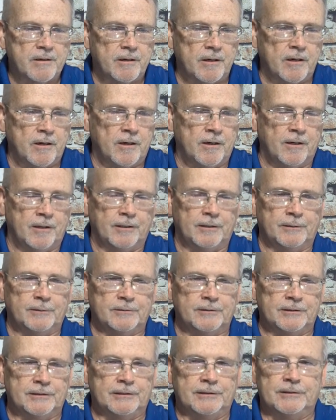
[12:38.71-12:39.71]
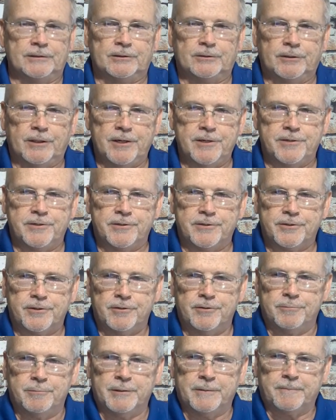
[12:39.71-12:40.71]
Oh, goodness gracious.
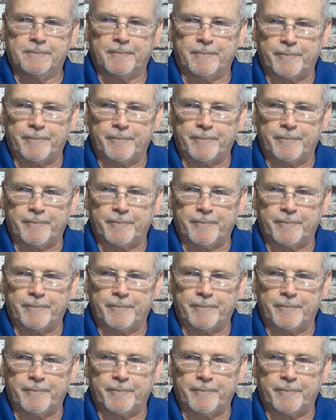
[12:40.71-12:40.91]
Excuse me.